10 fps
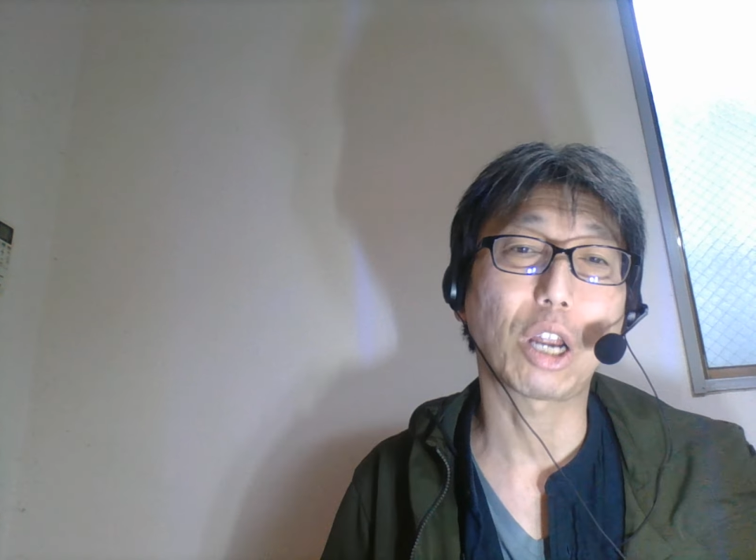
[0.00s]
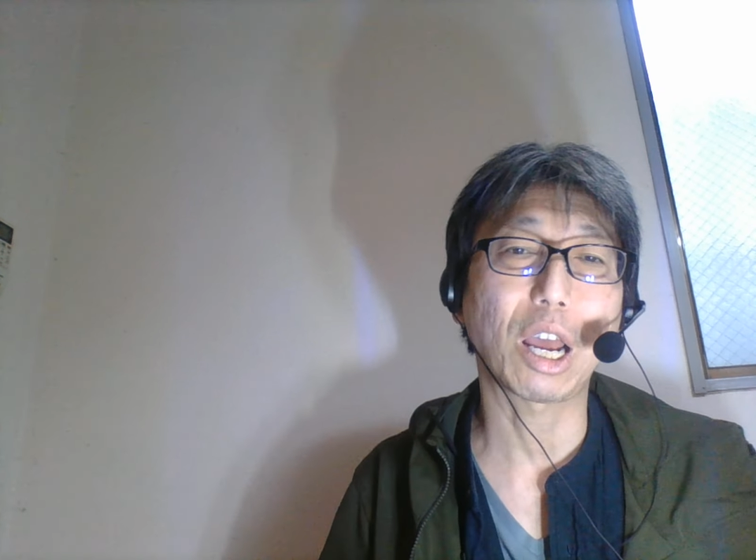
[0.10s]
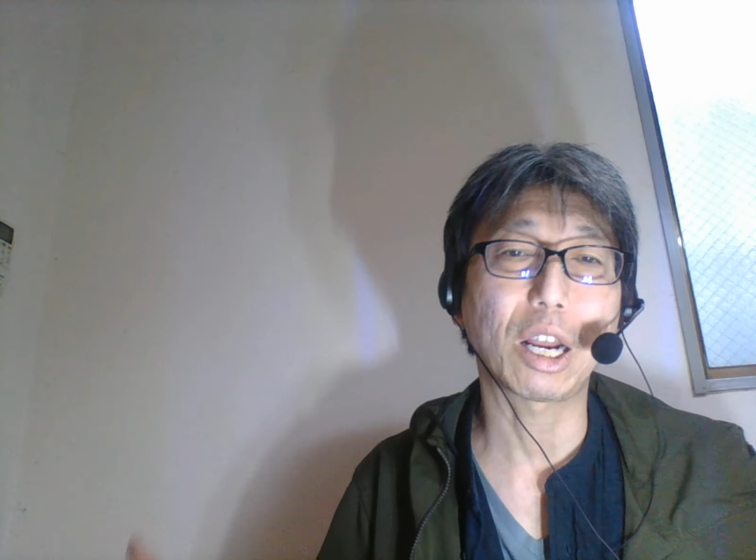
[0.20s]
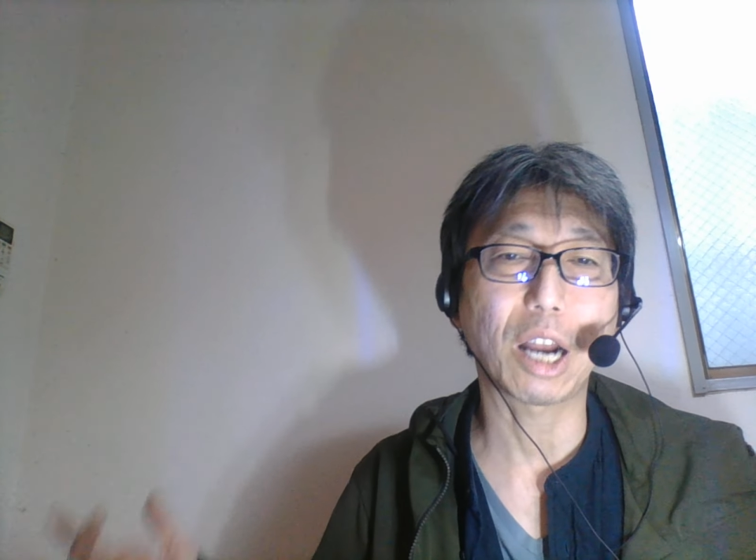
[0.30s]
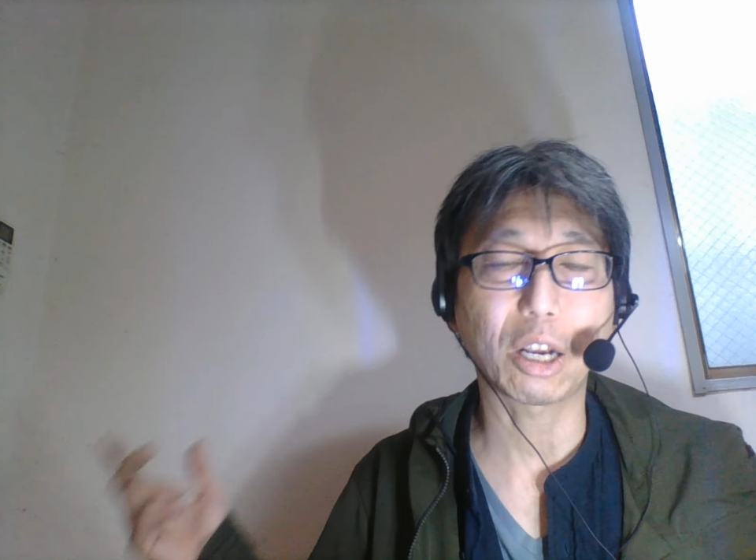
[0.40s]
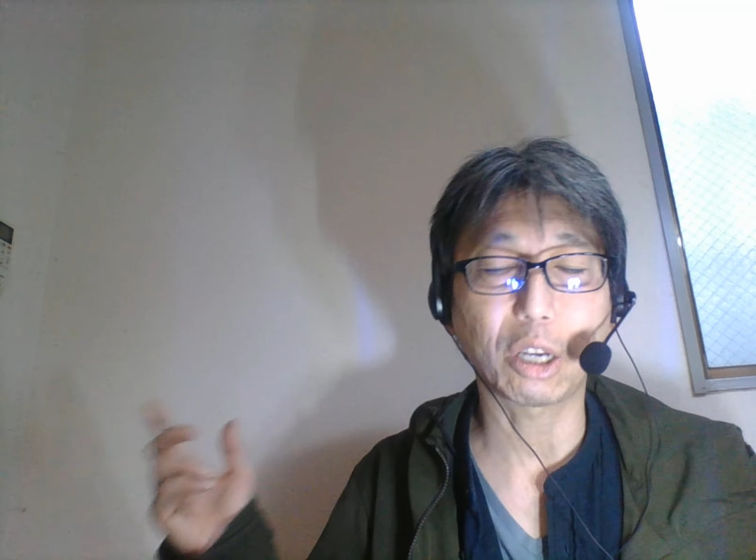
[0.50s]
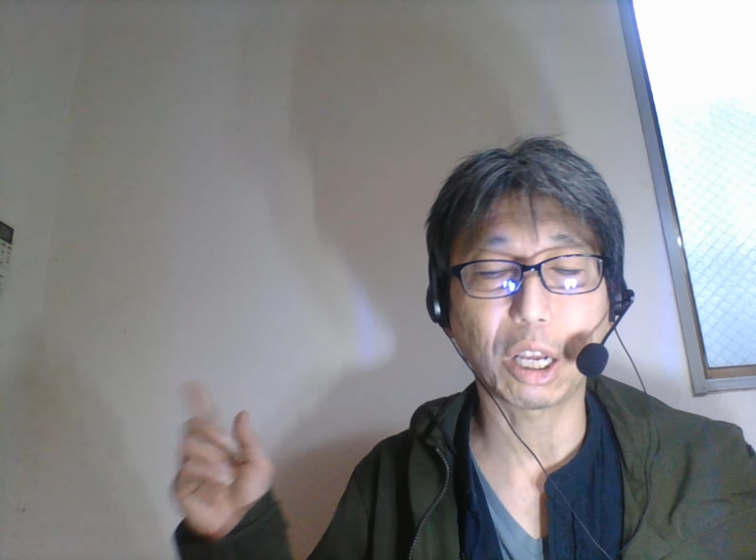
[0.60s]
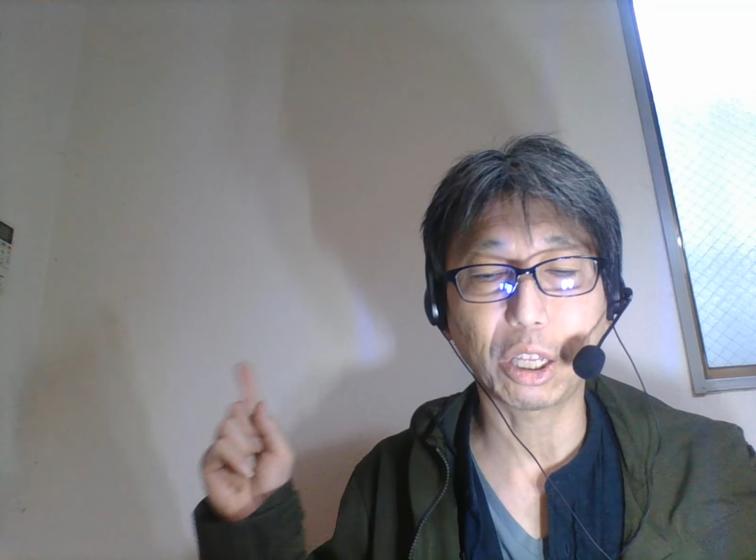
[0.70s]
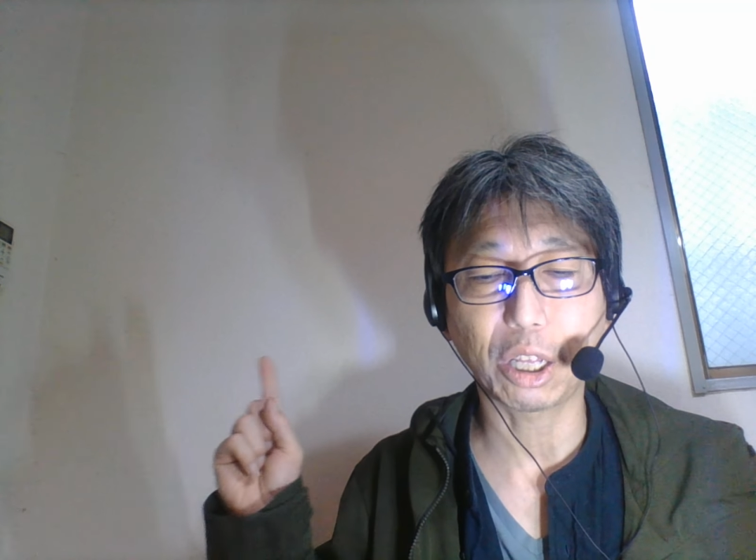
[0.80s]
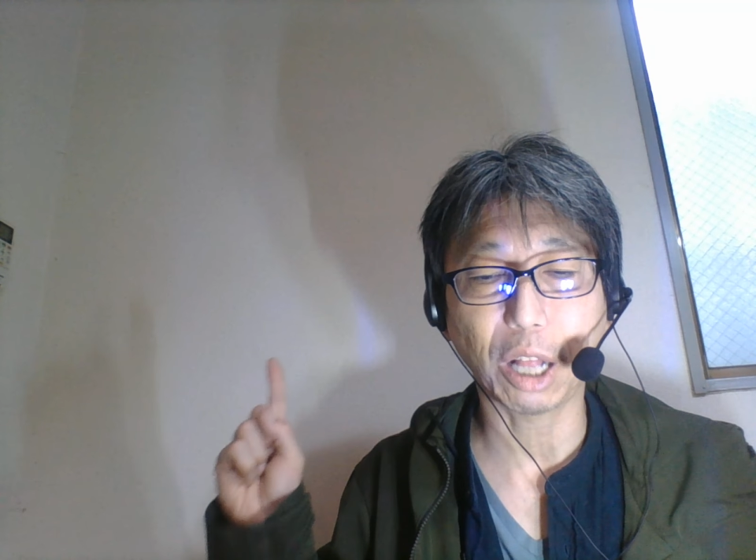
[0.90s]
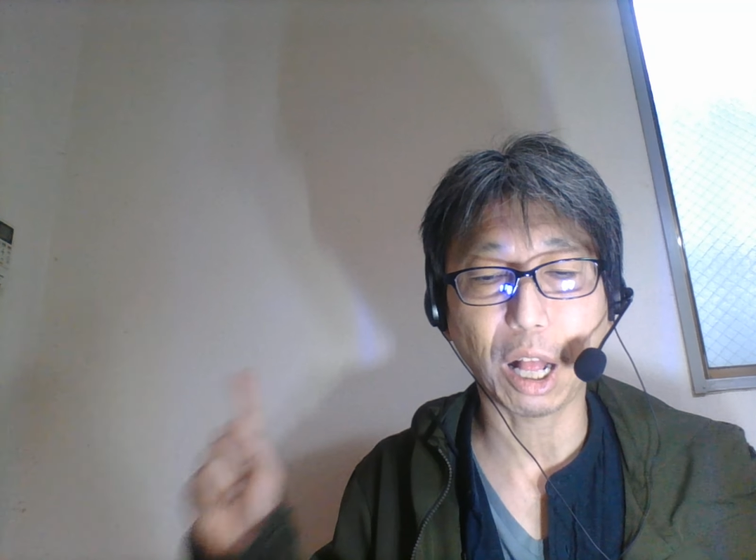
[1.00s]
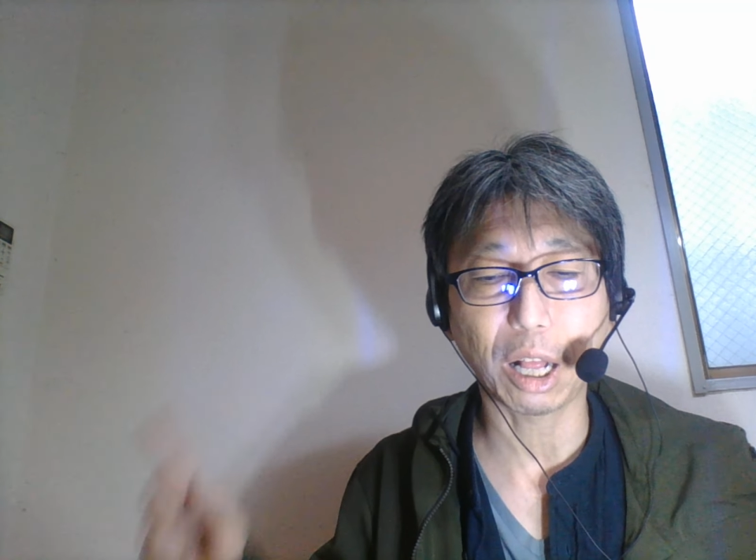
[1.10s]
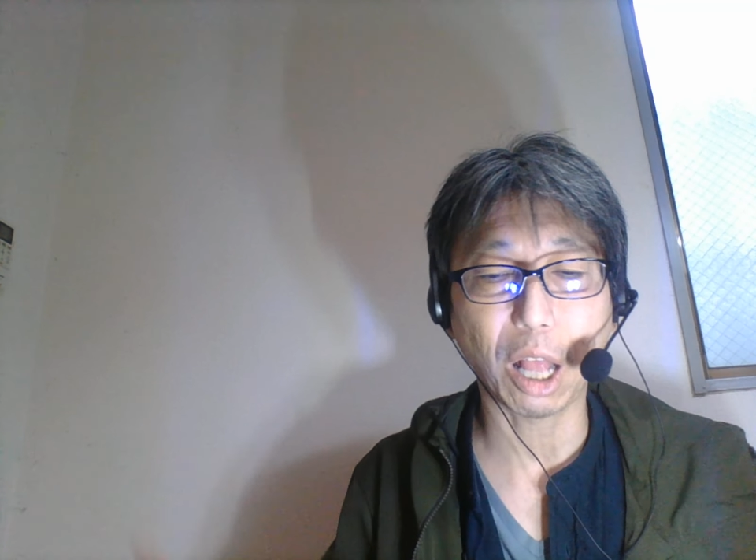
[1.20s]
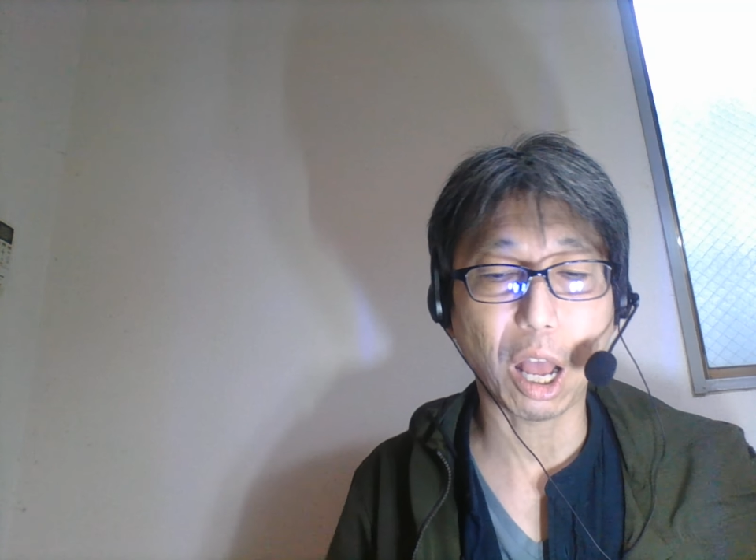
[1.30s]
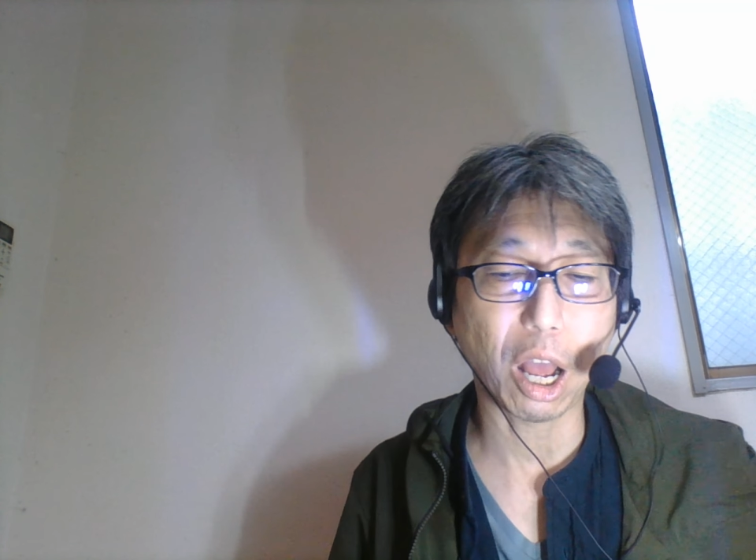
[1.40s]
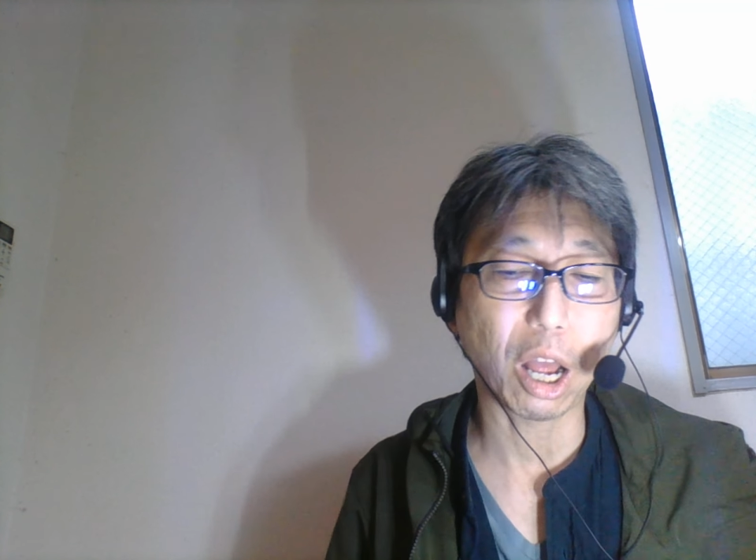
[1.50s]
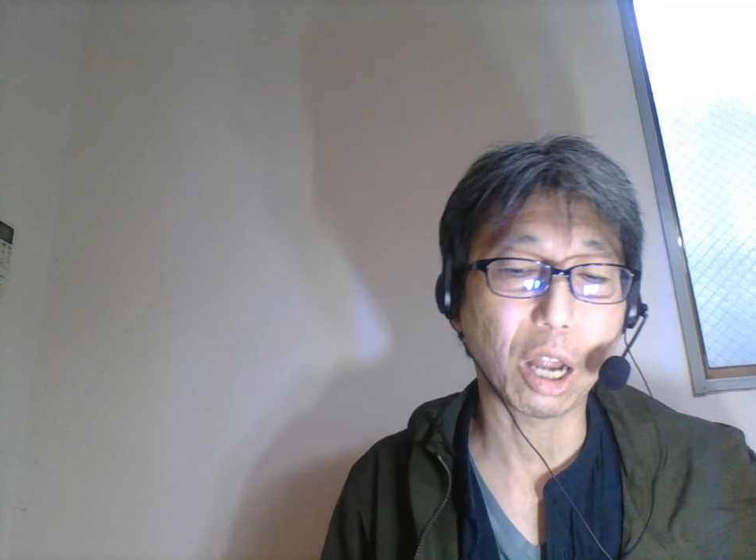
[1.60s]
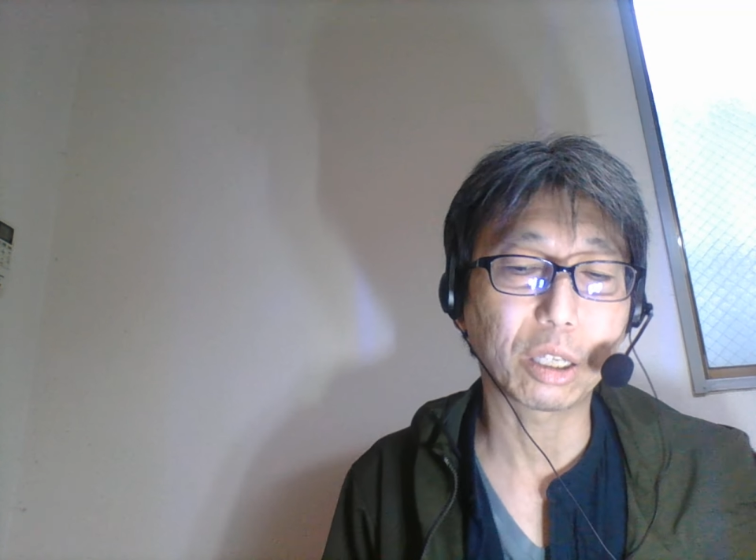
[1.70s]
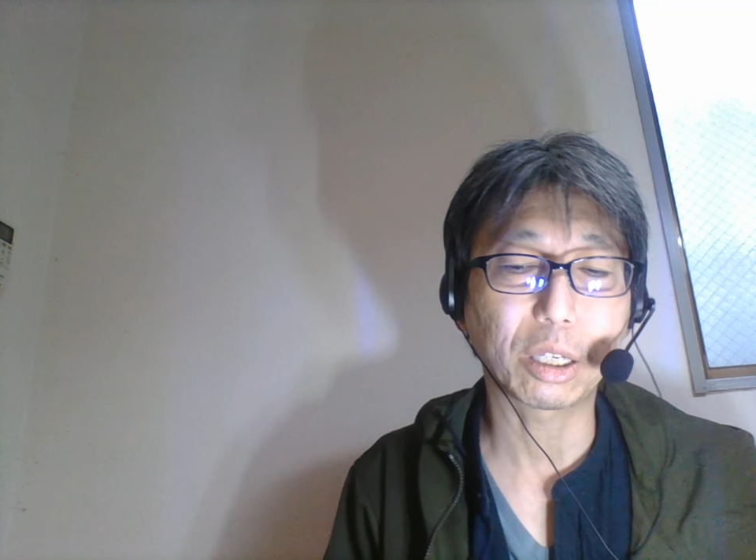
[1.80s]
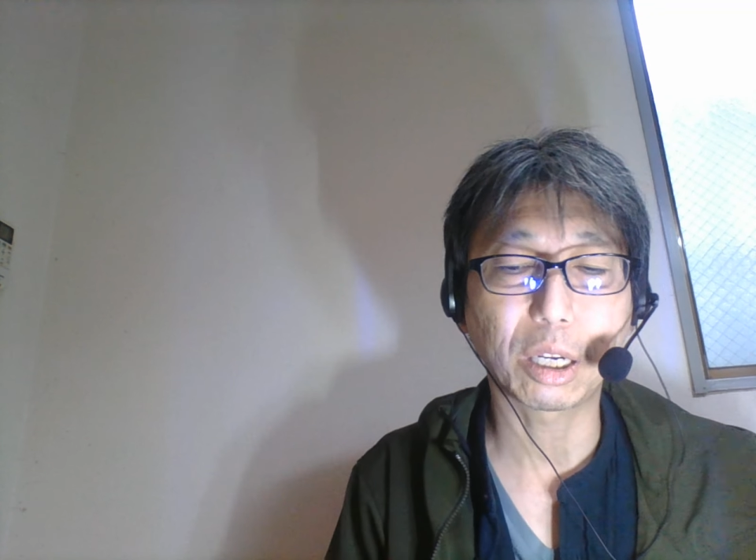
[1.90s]
I like it a
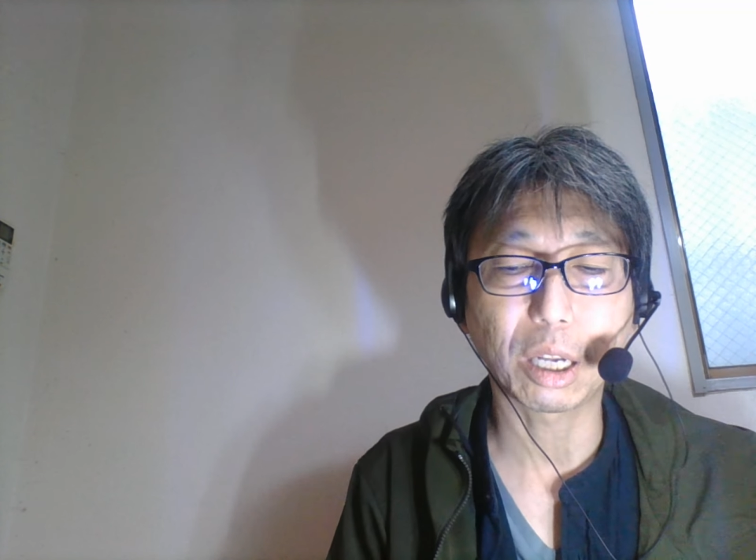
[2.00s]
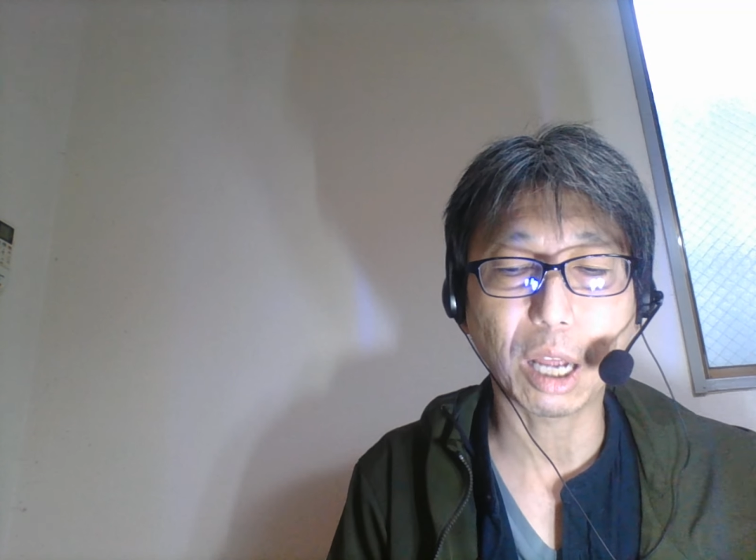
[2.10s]
lot.